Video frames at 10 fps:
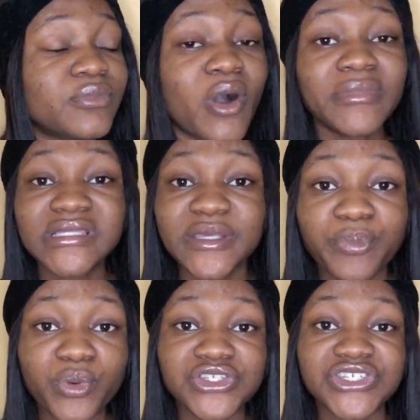community
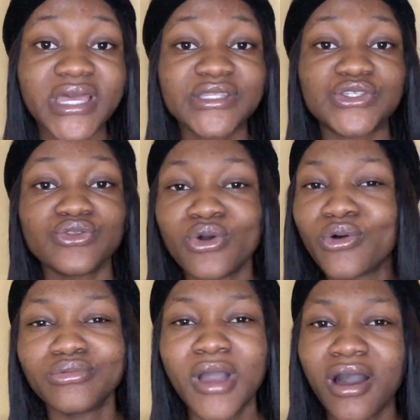projects, you
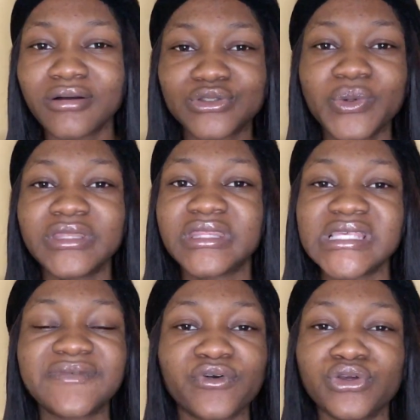know, doing
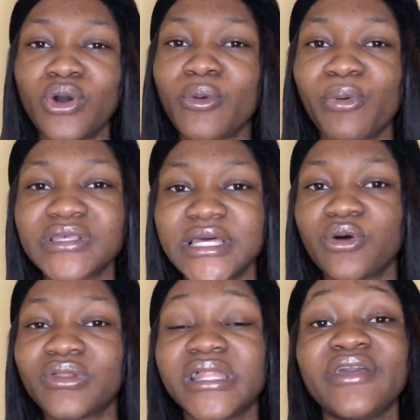things for young boys and all that.